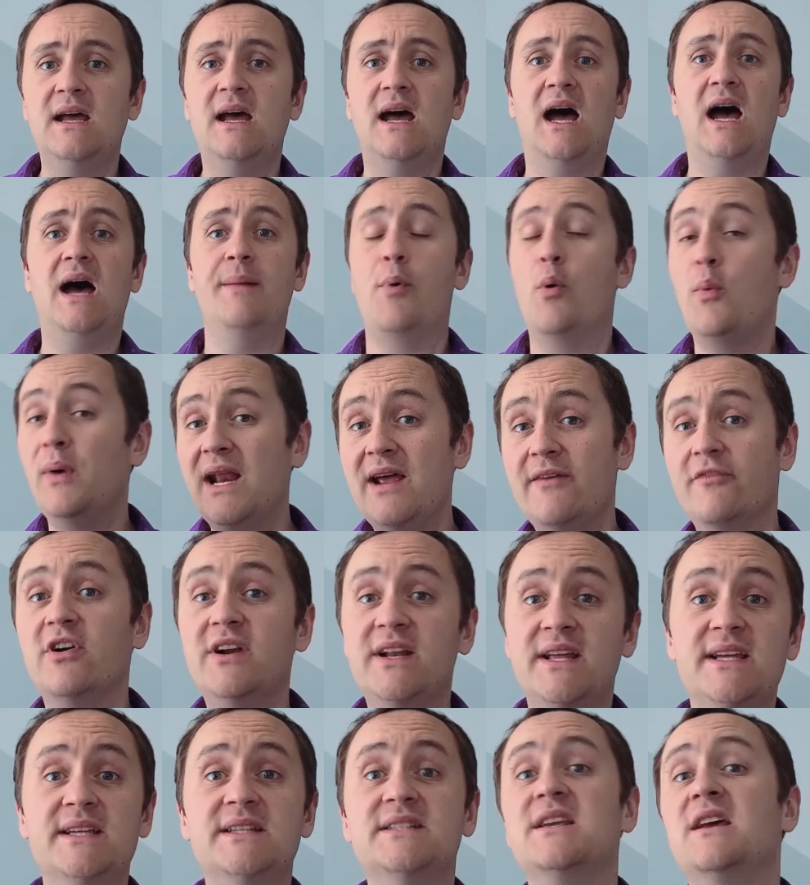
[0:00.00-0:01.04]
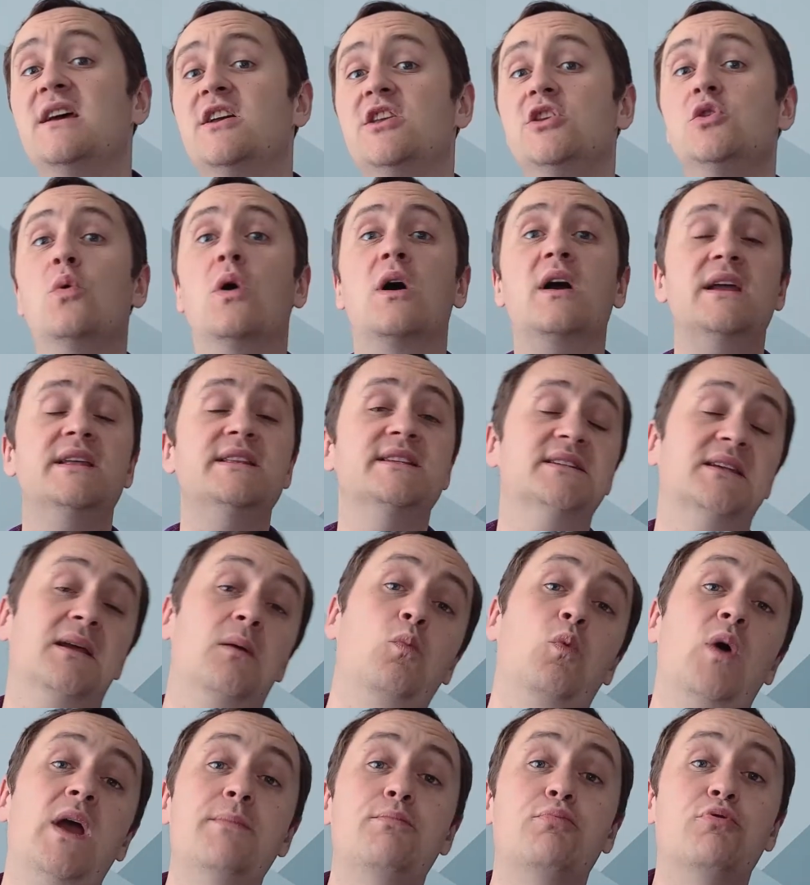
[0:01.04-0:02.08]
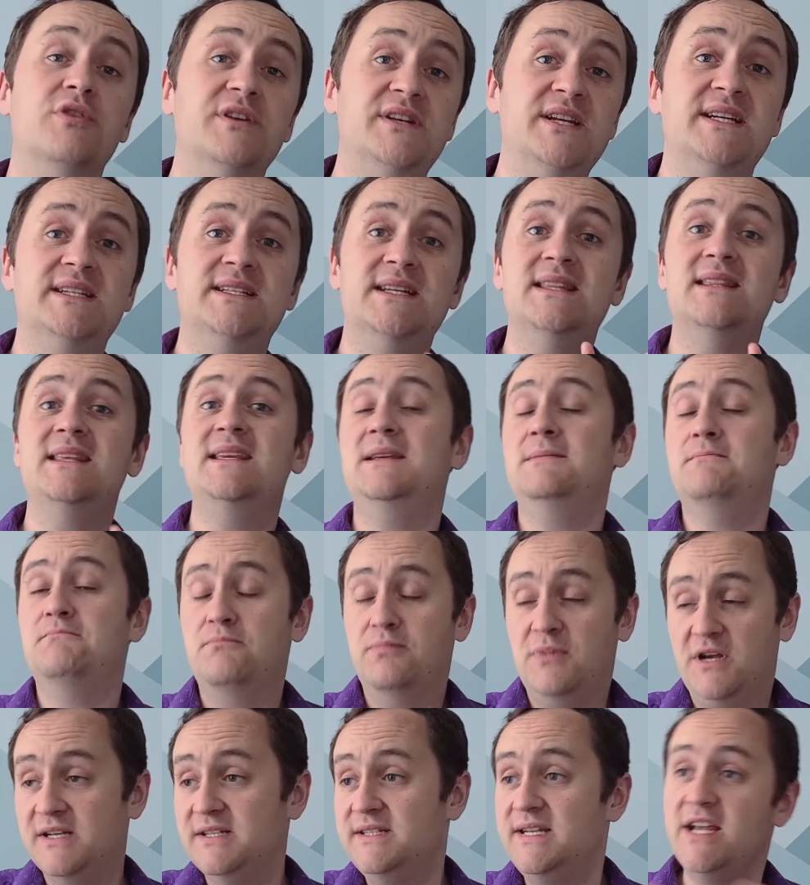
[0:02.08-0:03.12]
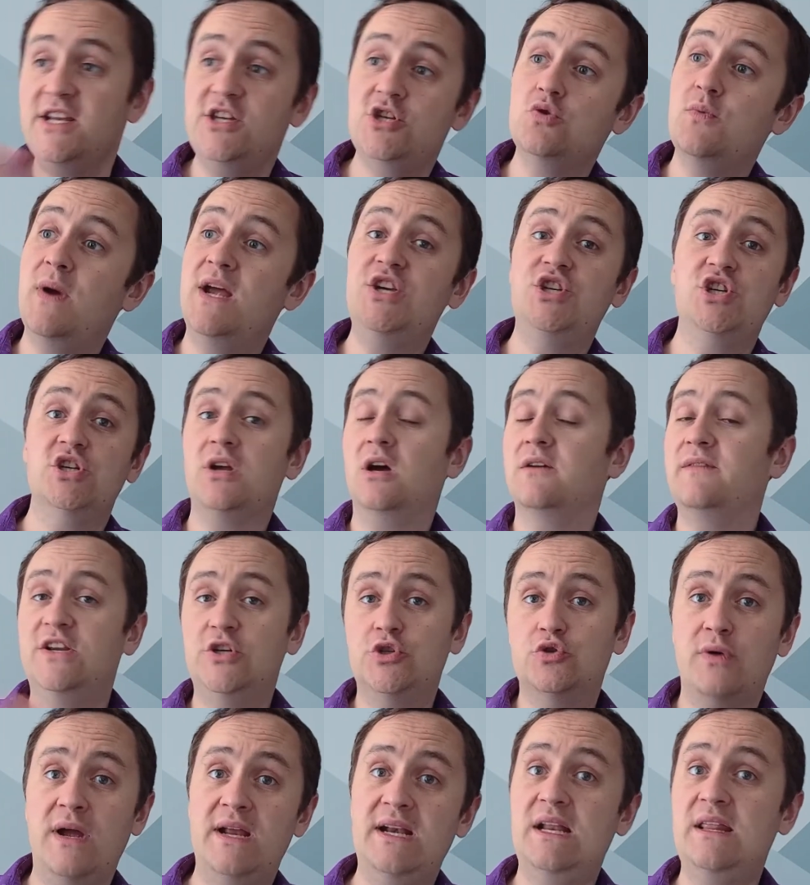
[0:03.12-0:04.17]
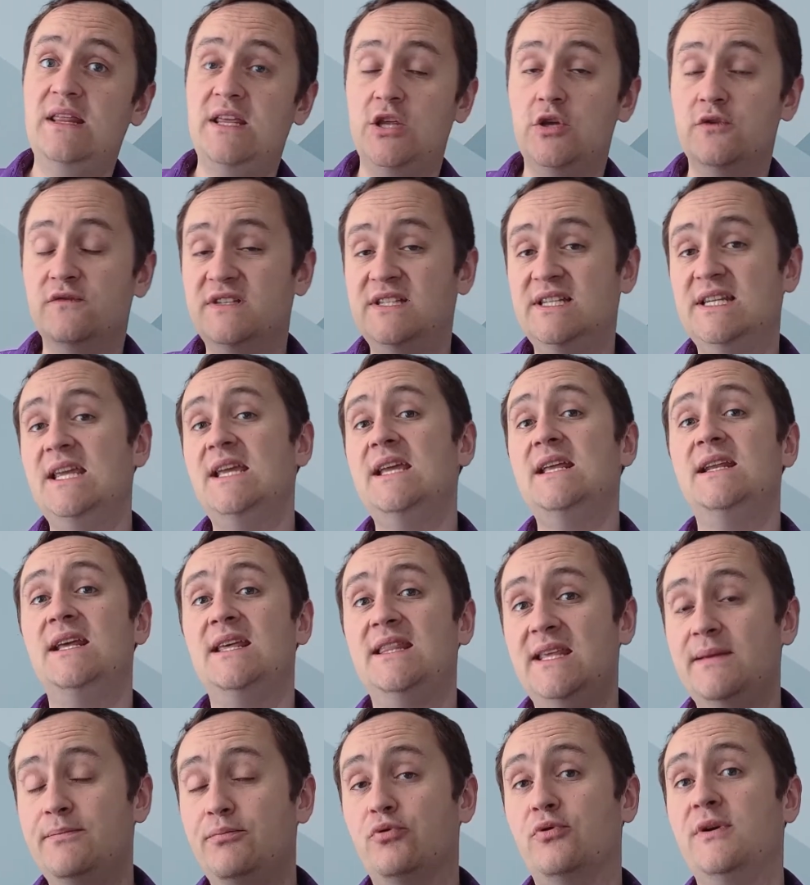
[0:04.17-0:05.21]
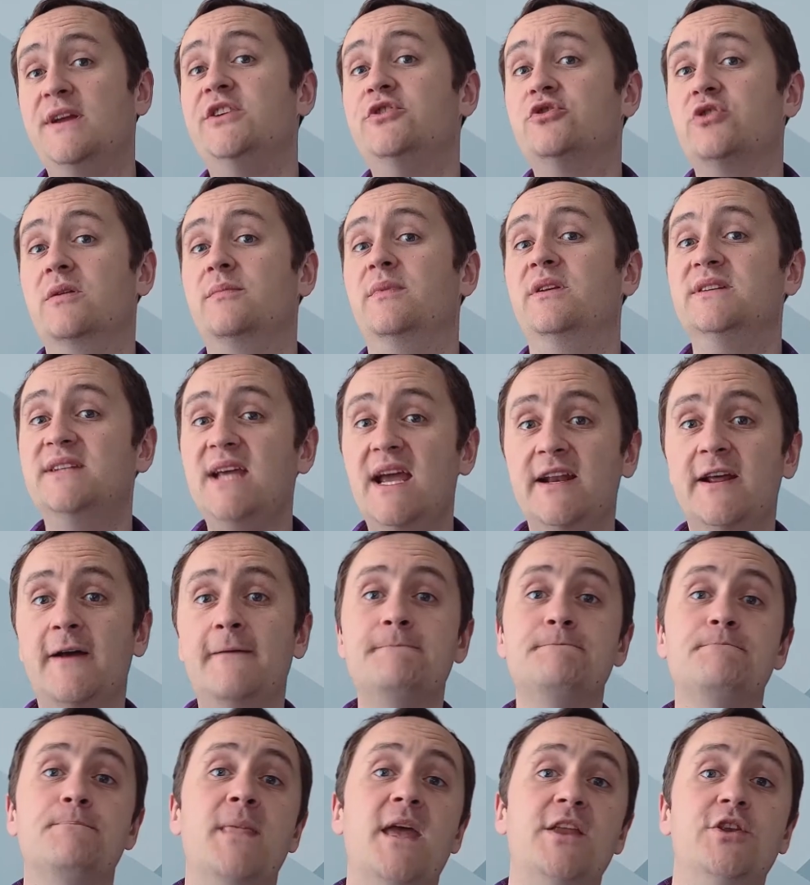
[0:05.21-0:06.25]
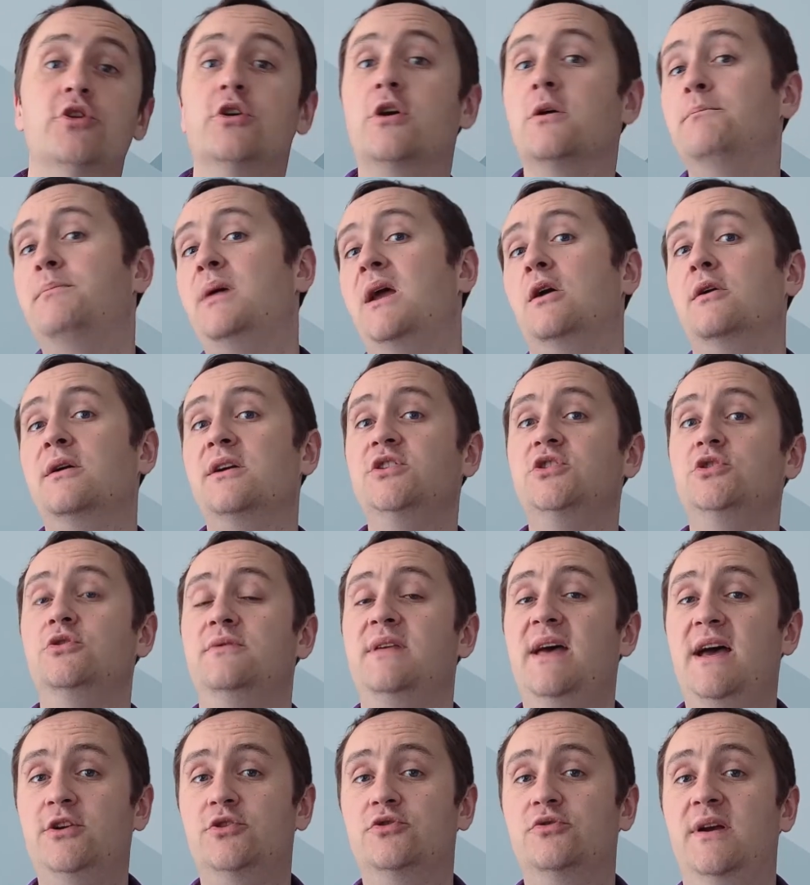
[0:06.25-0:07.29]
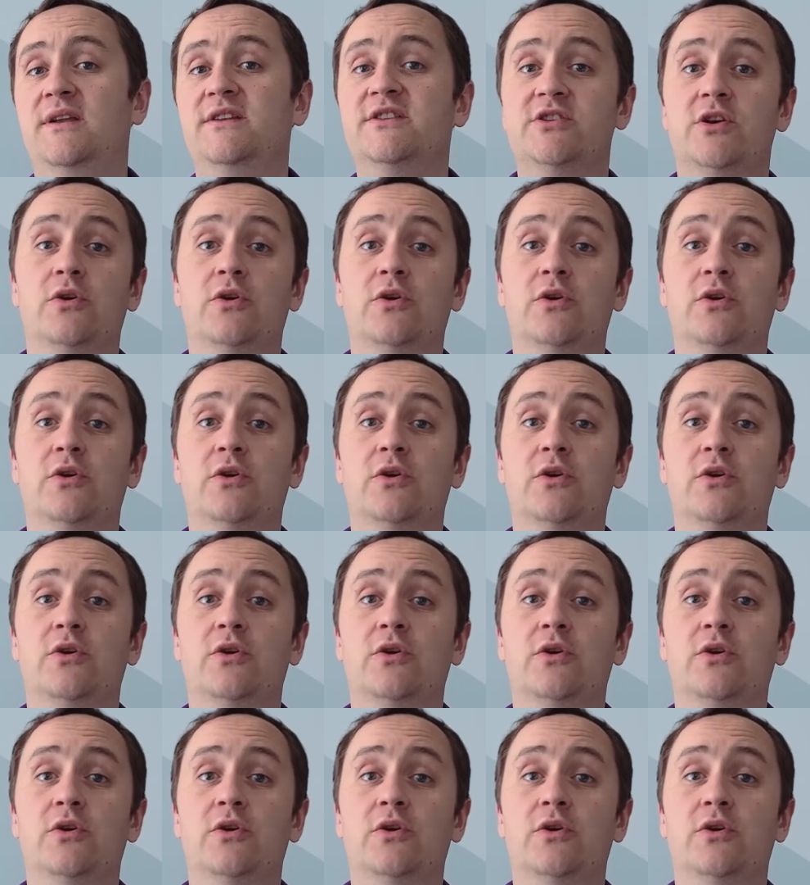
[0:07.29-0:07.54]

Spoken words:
but whatever it is, you are in some way predicting the continuation of a trend that you've seen in the pre-treatment data, and you're comparing to that trend.